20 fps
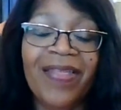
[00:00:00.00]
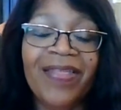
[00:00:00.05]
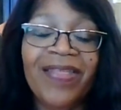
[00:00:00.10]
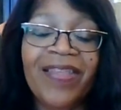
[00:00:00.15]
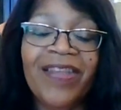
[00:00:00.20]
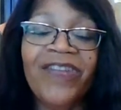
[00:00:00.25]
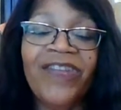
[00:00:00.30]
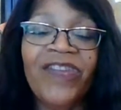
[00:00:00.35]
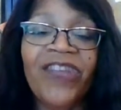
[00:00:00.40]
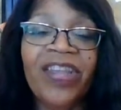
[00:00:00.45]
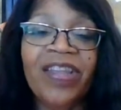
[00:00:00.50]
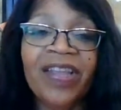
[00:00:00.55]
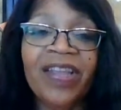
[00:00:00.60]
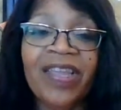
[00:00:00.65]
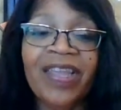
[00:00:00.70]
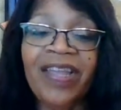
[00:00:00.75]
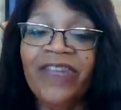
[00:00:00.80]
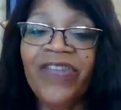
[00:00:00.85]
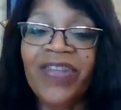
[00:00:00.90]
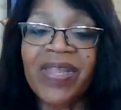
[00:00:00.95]
The
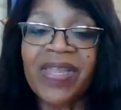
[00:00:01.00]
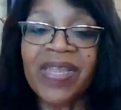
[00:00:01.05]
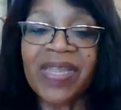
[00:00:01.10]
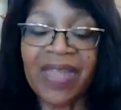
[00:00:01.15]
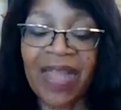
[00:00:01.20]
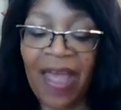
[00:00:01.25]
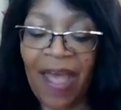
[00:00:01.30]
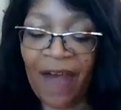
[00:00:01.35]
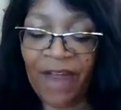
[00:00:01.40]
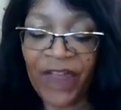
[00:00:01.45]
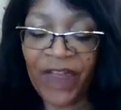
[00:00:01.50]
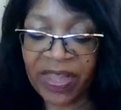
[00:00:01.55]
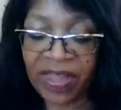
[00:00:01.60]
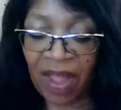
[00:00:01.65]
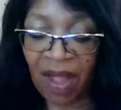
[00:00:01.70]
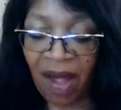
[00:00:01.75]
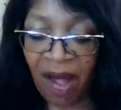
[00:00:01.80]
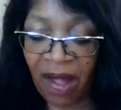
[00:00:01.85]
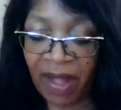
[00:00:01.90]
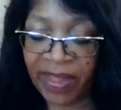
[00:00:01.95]
kitchen staff is
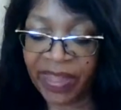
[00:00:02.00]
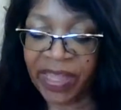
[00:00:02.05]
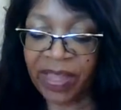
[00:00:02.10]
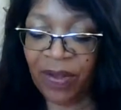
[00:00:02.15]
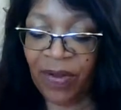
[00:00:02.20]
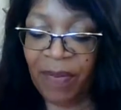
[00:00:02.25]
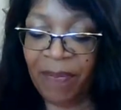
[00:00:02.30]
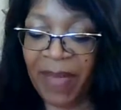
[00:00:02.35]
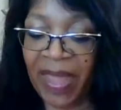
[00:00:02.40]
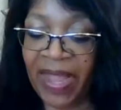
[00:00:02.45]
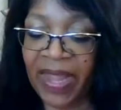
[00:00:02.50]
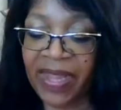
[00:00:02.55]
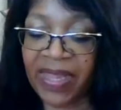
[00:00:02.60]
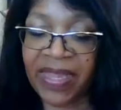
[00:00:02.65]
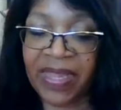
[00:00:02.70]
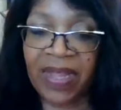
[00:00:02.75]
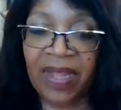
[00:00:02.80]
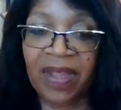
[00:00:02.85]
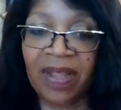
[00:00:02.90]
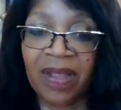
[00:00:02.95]
also
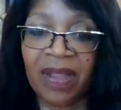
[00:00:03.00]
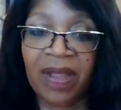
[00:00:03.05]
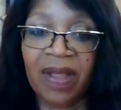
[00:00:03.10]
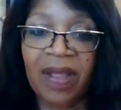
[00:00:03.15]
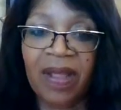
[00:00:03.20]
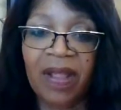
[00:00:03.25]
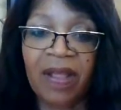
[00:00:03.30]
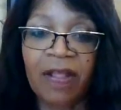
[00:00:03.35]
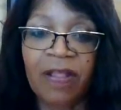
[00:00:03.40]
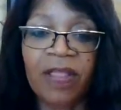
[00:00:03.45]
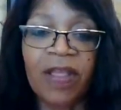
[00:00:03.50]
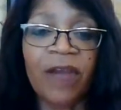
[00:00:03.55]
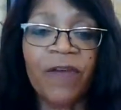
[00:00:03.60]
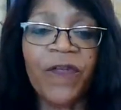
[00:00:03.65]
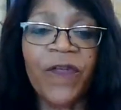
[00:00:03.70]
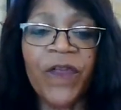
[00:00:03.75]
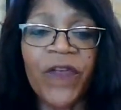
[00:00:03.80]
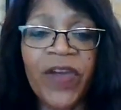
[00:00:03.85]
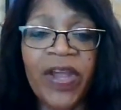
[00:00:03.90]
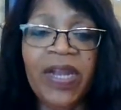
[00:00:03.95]
amazing. They're
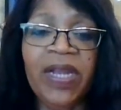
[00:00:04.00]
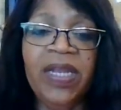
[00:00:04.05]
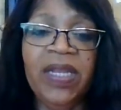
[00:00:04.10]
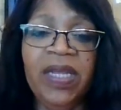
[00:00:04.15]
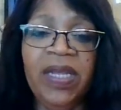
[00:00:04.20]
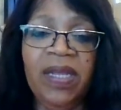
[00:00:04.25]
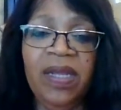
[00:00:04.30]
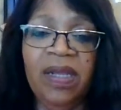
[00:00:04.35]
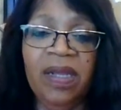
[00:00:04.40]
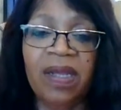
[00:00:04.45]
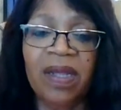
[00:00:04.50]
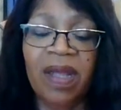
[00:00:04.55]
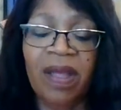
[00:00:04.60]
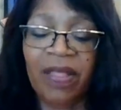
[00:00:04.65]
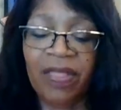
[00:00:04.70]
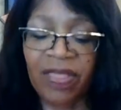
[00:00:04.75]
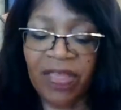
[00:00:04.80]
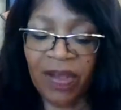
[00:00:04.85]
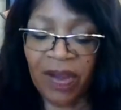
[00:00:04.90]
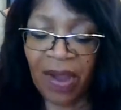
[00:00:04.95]
friendly,
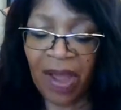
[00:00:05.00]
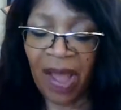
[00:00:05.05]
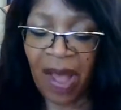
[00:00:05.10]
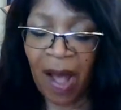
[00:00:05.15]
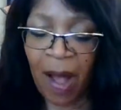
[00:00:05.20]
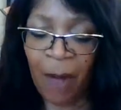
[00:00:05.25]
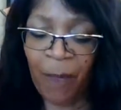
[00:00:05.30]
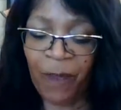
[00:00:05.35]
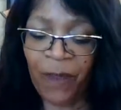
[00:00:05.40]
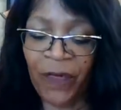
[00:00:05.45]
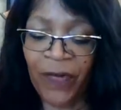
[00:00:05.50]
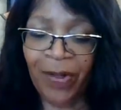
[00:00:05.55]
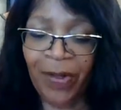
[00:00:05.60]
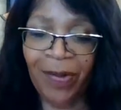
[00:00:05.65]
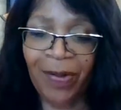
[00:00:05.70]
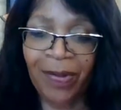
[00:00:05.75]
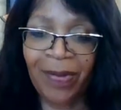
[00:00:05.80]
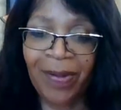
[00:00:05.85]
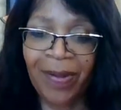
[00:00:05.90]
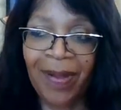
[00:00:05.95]
they're
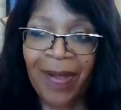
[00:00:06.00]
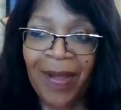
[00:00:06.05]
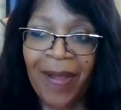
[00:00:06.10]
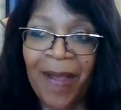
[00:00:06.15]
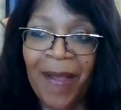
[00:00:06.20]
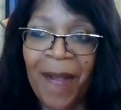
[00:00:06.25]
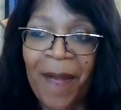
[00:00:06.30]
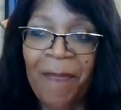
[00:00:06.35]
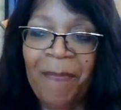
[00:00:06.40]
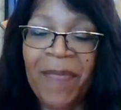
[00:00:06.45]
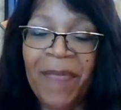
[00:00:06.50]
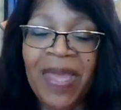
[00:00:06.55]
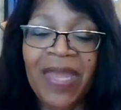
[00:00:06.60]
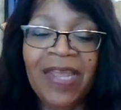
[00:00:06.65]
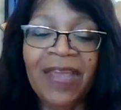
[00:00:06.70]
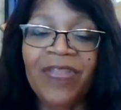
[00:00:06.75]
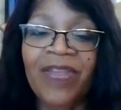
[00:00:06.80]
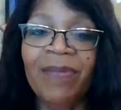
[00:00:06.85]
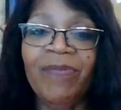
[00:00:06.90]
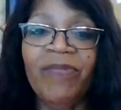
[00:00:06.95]
helpful,
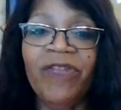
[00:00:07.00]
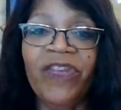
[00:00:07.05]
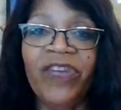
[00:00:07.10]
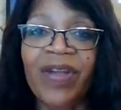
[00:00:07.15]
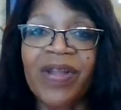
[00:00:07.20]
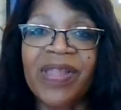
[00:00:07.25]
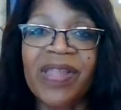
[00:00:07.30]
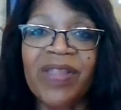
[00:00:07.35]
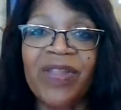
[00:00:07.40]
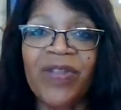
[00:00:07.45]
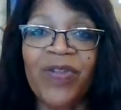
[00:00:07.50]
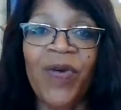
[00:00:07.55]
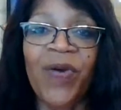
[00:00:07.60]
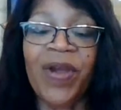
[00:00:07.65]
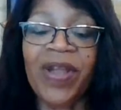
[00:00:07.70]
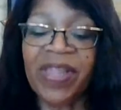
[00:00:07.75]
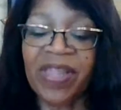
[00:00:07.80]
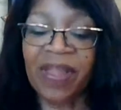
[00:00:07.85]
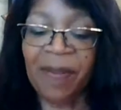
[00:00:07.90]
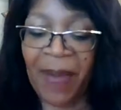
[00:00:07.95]
Many of them share
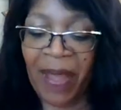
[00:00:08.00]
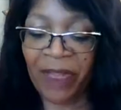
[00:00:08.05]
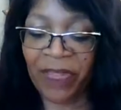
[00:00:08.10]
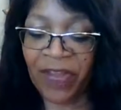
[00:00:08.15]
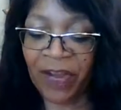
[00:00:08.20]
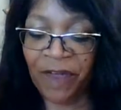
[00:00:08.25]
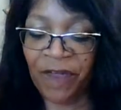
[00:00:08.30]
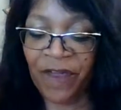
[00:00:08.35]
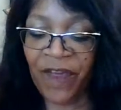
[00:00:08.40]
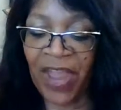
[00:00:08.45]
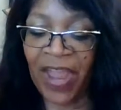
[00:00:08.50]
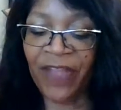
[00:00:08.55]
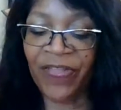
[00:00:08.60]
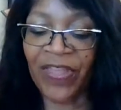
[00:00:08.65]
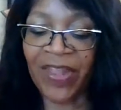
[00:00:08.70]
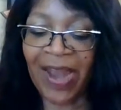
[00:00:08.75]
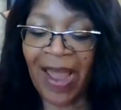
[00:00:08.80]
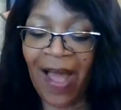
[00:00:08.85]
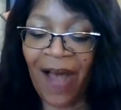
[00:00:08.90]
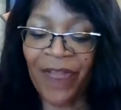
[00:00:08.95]
stories about their faith
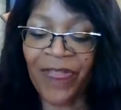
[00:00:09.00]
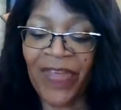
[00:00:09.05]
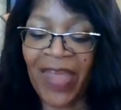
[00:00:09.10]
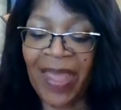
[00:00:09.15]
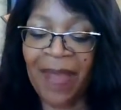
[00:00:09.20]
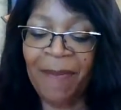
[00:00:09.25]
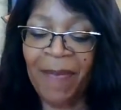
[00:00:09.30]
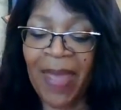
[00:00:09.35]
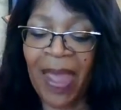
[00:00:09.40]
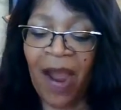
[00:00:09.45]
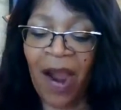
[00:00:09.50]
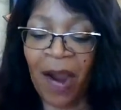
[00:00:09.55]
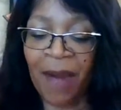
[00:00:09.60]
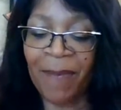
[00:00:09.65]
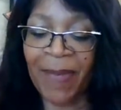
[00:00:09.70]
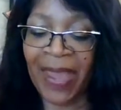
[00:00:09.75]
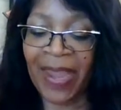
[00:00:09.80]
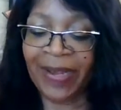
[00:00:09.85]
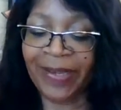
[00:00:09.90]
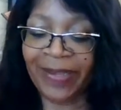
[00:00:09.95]
and how they are
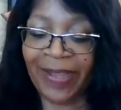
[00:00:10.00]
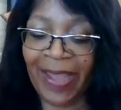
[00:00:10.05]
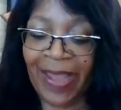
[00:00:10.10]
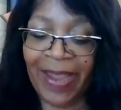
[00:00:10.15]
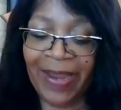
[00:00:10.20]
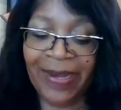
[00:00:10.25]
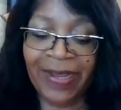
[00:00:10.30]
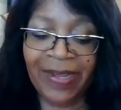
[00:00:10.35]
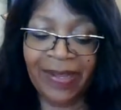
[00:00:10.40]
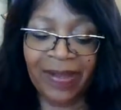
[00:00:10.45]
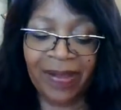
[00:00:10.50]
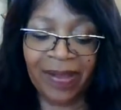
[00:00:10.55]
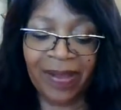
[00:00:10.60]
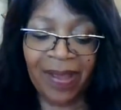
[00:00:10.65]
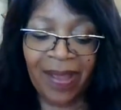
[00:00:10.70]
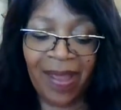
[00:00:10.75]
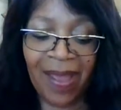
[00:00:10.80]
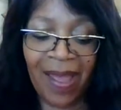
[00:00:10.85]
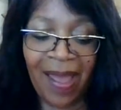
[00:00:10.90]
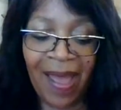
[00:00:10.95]
maintaining.
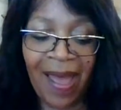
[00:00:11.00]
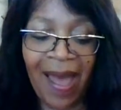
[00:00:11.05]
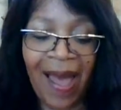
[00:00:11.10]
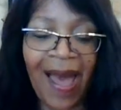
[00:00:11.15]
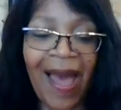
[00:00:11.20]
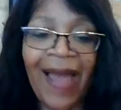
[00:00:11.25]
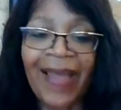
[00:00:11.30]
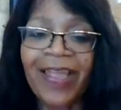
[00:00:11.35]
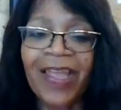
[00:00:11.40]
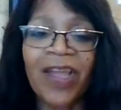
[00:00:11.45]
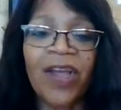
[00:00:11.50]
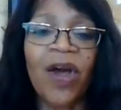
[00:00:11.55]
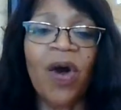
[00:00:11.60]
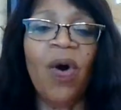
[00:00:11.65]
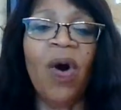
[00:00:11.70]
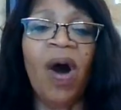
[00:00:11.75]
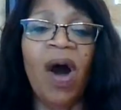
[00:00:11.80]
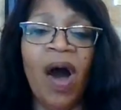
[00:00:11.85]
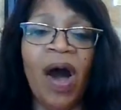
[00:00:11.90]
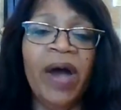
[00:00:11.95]
I can go
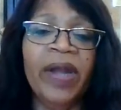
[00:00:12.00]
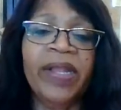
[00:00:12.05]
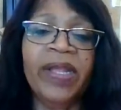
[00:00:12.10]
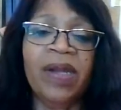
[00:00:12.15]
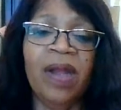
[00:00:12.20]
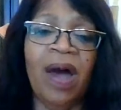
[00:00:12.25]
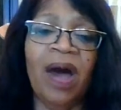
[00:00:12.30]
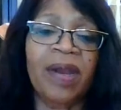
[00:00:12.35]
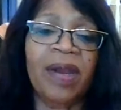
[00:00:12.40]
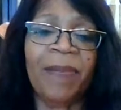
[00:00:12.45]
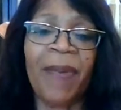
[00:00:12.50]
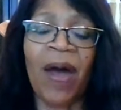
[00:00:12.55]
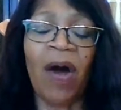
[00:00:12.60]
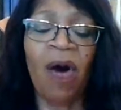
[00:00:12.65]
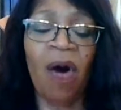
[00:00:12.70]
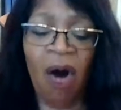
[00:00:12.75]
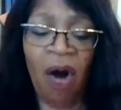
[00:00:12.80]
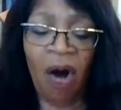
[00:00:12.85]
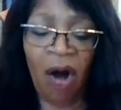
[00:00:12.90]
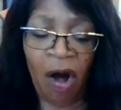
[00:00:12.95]
on and on
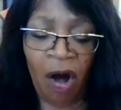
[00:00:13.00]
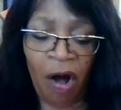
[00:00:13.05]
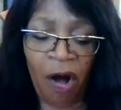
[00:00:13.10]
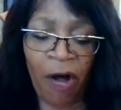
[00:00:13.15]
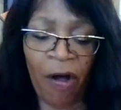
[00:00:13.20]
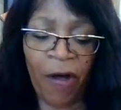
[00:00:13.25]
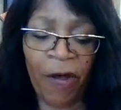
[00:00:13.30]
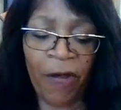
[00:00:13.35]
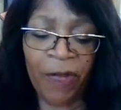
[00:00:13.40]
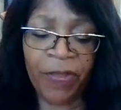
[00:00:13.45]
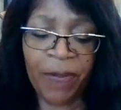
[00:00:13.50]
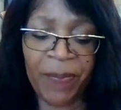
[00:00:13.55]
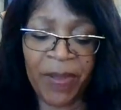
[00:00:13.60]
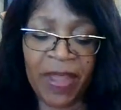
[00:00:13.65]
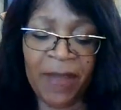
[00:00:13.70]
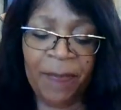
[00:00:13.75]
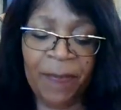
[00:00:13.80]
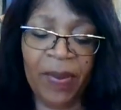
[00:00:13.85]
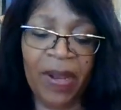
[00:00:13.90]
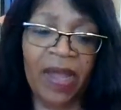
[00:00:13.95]
about all the
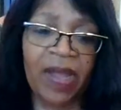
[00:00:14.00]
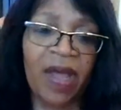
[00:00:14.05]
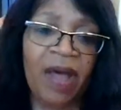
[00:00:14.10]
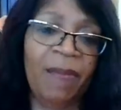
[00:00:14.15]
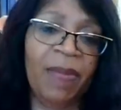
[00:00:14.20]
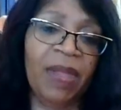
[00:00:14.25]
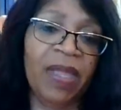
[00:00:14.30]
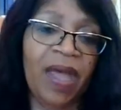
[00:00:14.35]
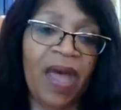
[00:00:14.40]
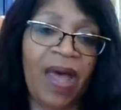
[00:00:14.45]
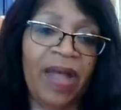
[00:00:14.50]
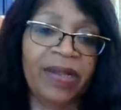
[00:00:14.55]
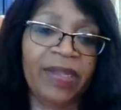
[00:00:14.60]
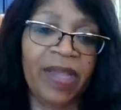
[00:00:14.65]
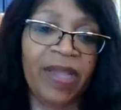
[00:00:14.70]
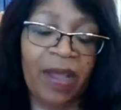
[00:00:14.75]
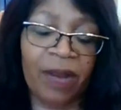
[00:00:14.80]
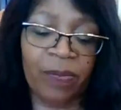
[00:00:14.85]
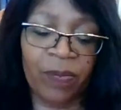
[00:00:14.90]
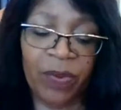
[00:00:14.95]
people I come in
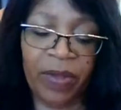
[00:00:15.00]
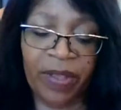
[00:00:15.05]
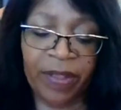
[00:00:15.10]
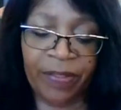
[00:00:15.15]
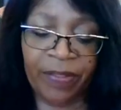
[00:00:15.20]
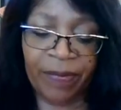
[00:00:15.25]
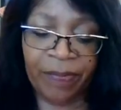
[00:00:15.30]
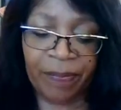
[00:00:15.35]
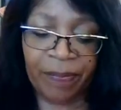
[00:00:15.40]
contact with.